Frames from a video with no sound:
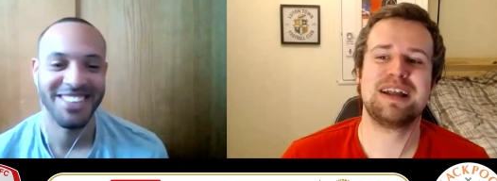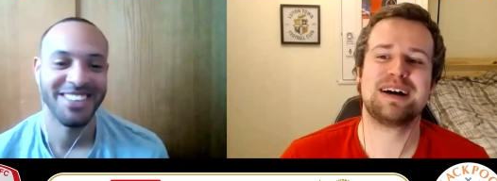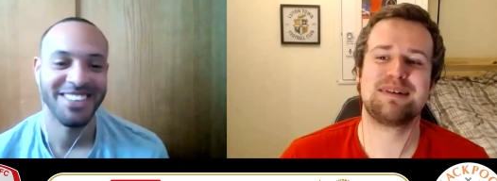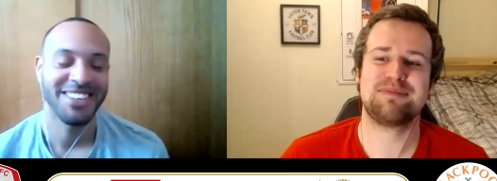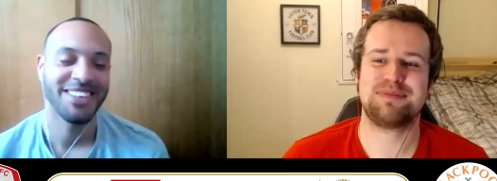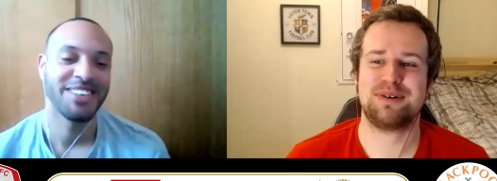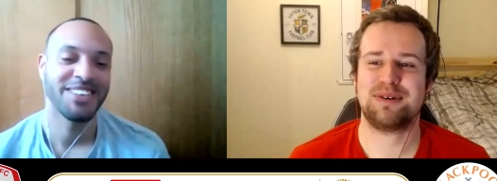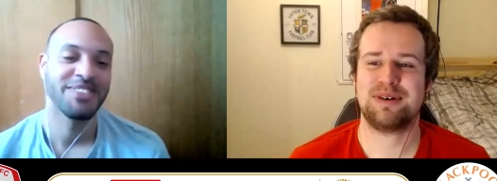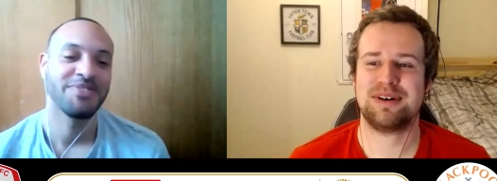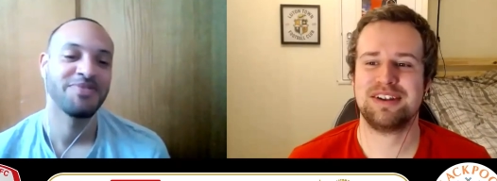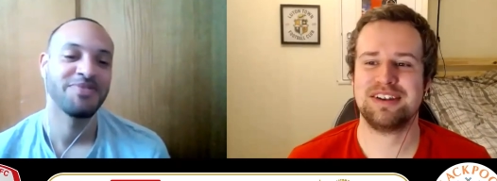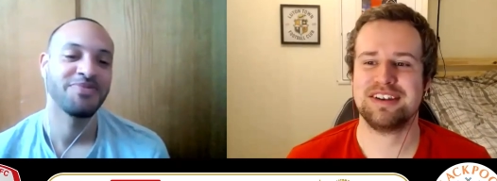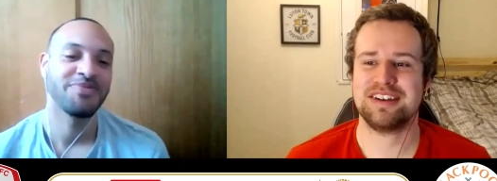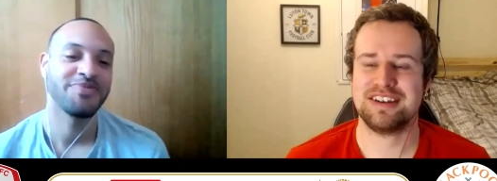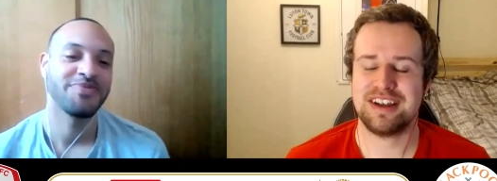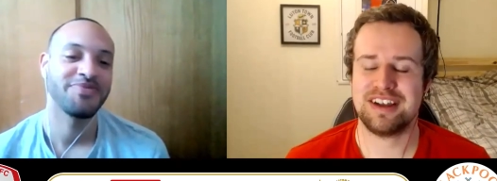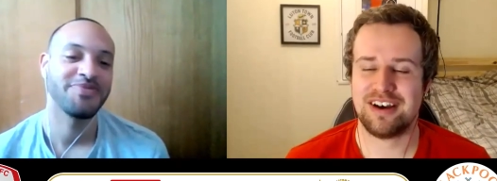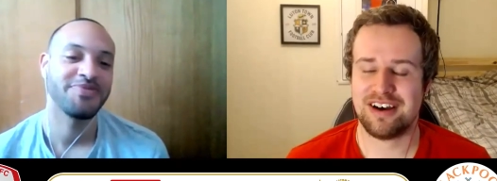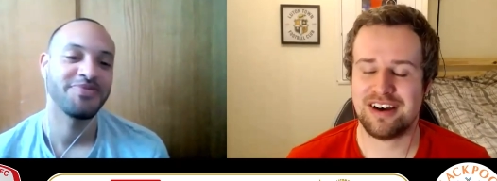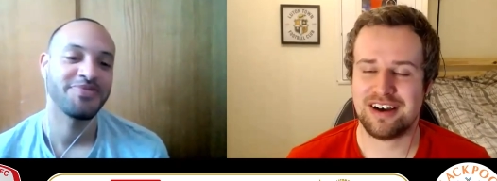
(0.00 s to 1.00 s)
Speaker 1: Blackpool on
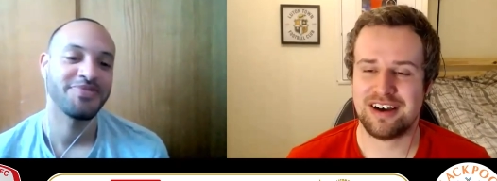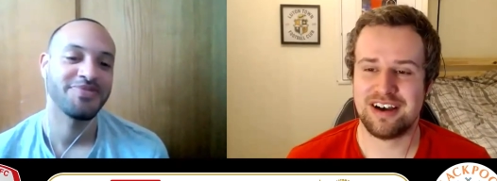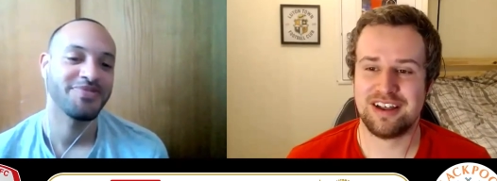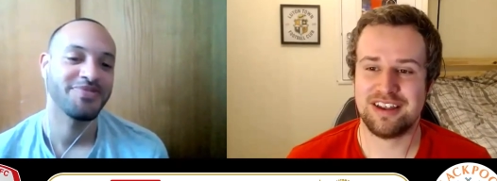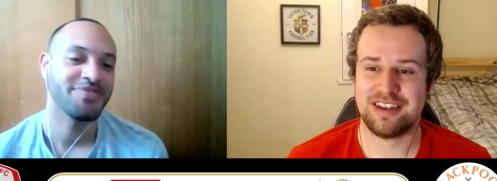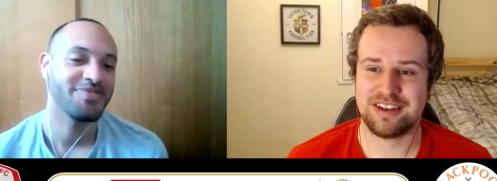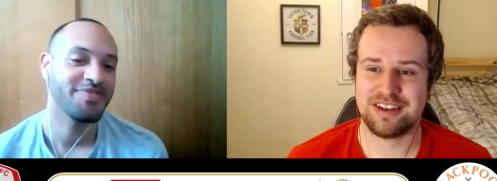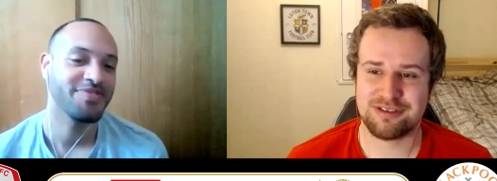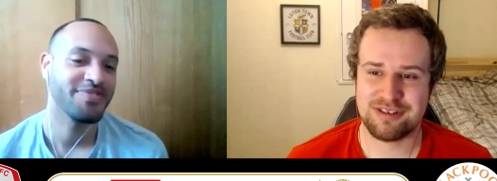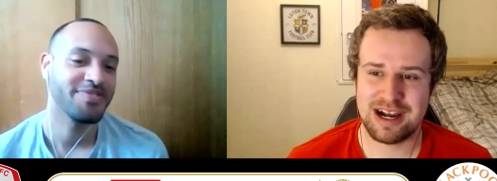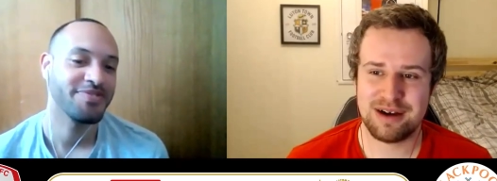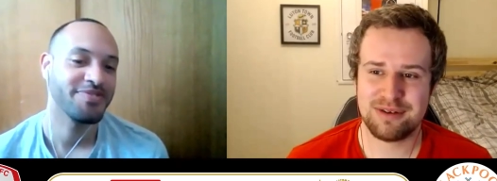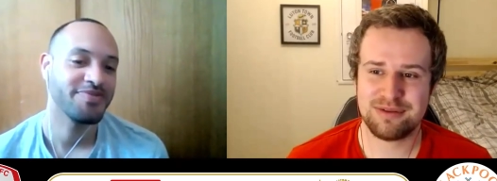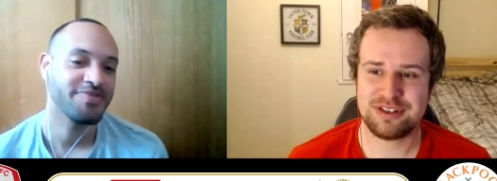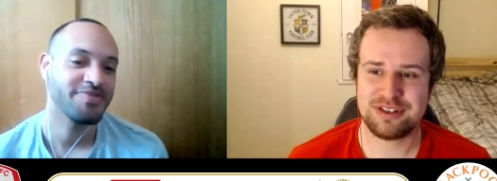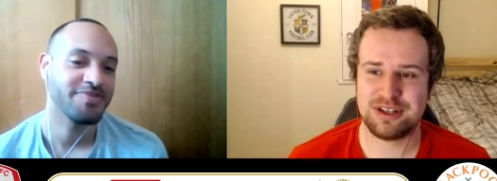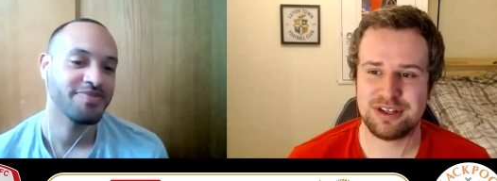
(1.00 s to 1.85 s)
uh, at the ground.